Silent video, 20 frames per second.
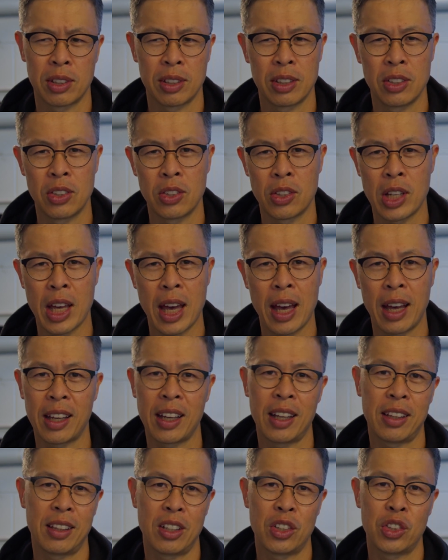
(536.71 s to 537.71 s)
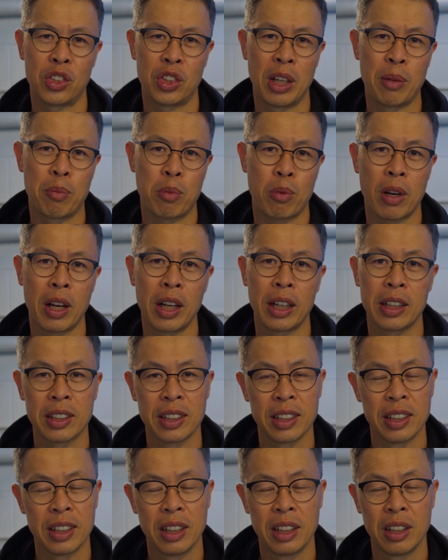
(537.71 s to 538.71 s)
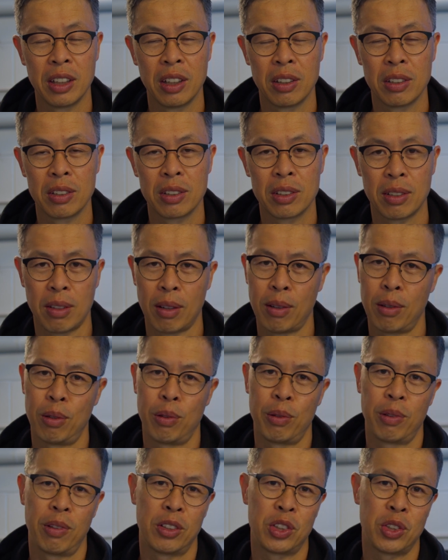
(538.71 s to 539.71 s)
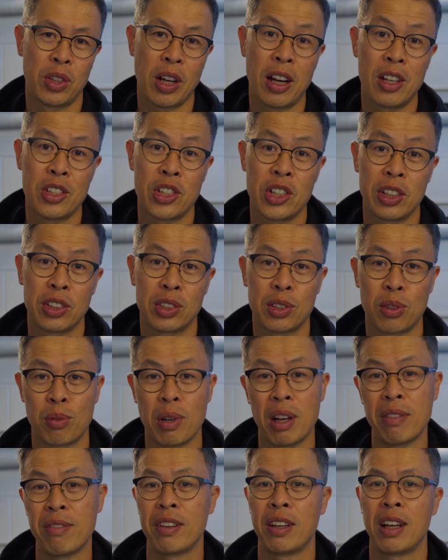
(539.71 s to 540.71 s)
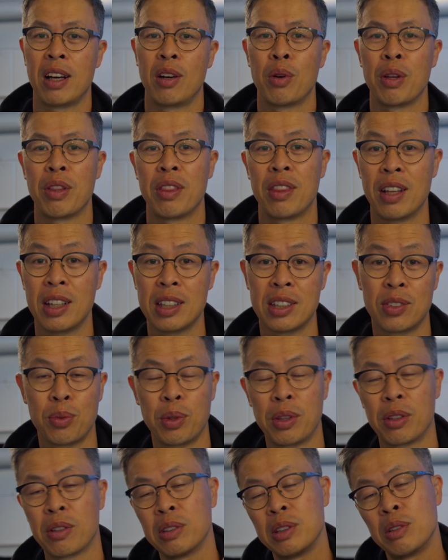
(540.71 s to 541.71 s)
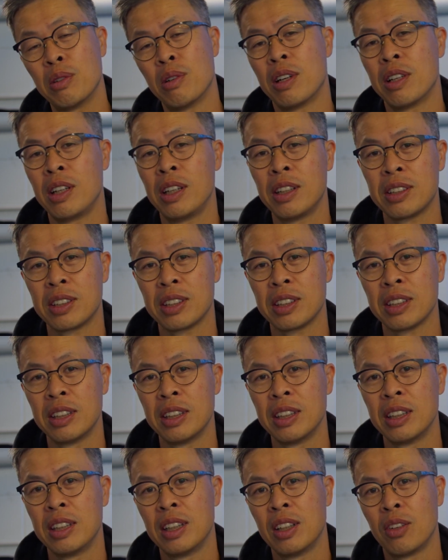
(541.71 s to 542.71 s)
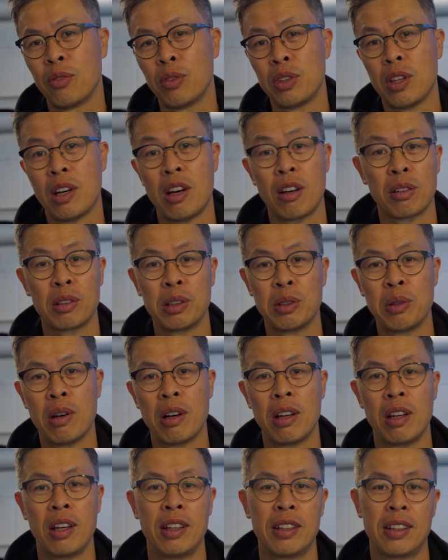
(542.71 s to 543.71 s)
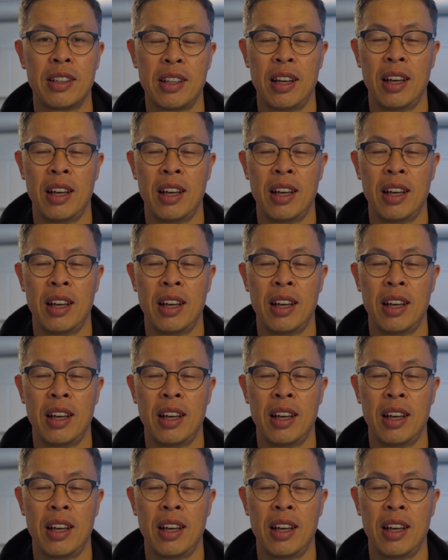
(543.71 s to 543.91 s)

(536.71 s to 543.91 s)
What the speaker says: you can't get the shape right. So the strategy is to rough it out with glue on it, with hot glue on it,